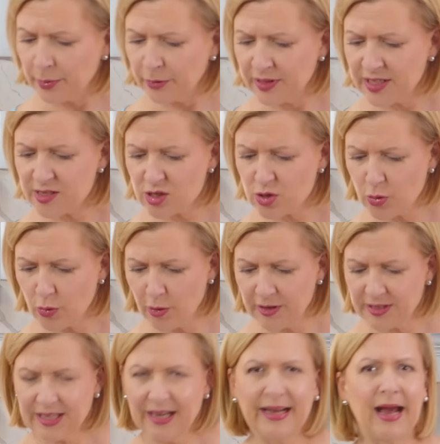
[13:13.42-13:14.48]
this
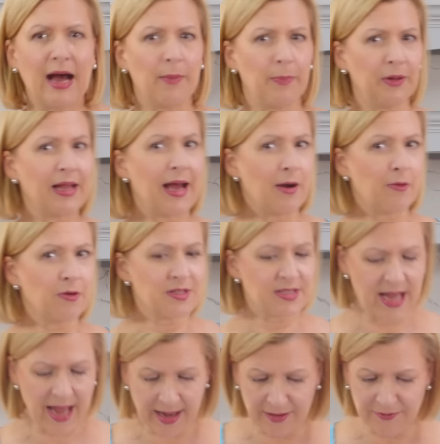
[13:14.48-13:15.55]
torte a couple hours
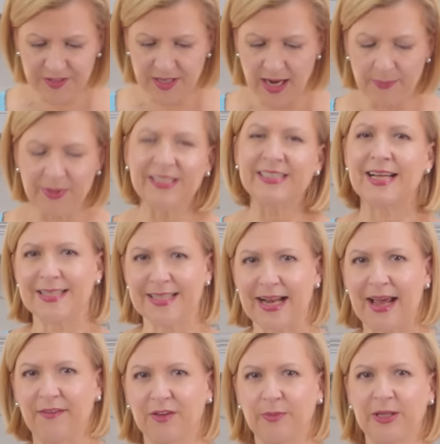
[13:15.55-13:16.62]
ahead of time. It doesn't
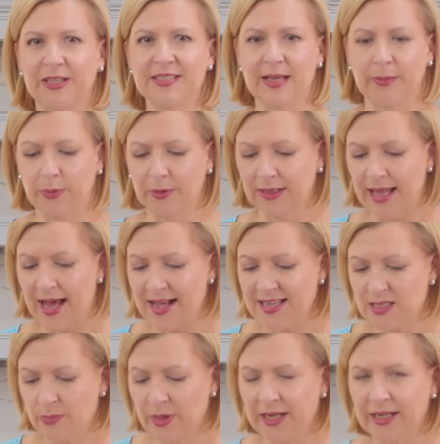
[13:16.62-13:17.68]
have to be assembled
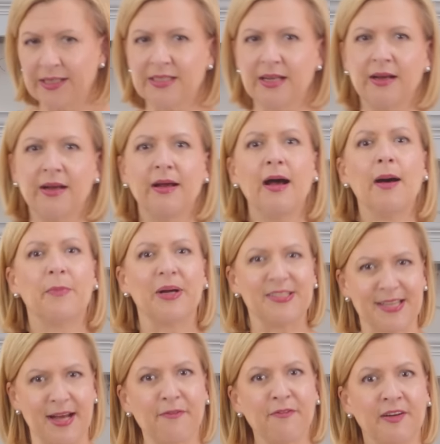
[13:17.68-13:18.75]
last minute, but
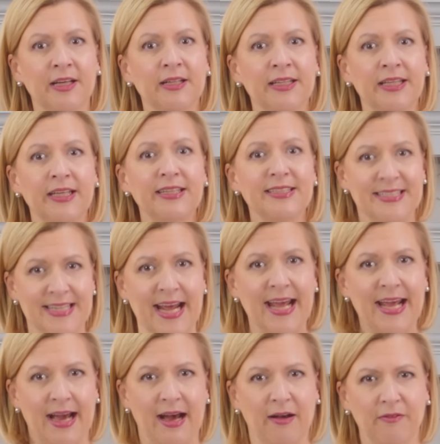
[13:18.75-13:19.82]
definitely day
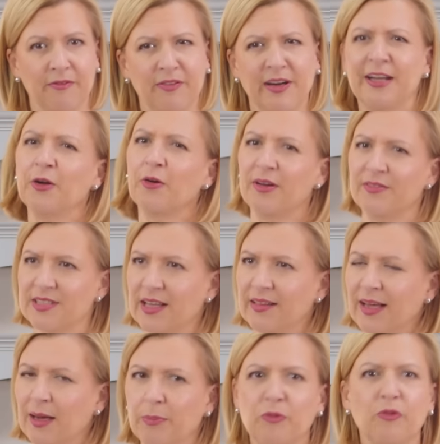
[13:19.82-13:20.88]
of. I know I've said
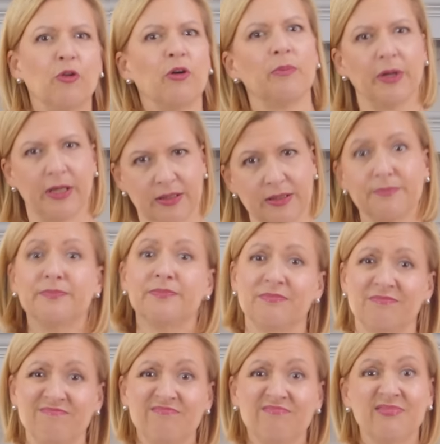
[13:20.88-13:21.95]
that before, but
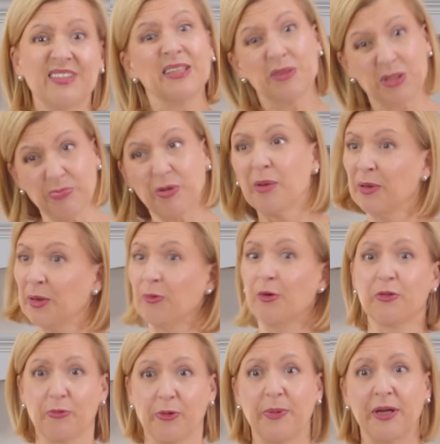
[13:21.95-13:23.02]
it's probably
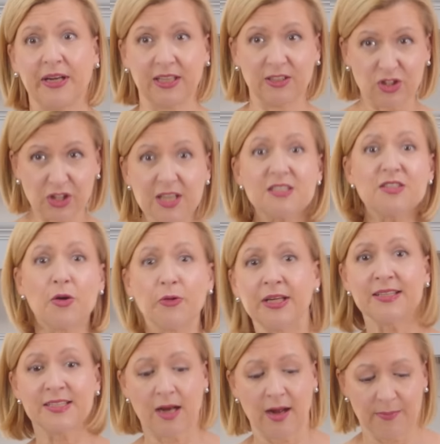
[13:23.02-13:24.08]
worth repeating, just so you
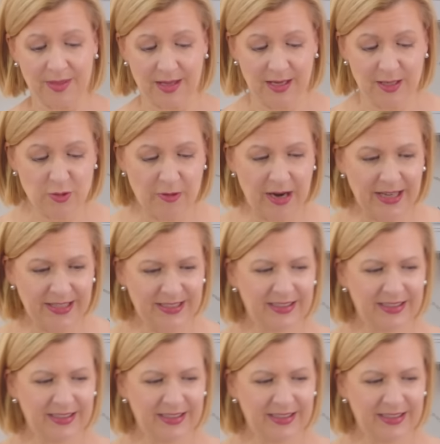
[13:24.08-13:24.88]
time things right.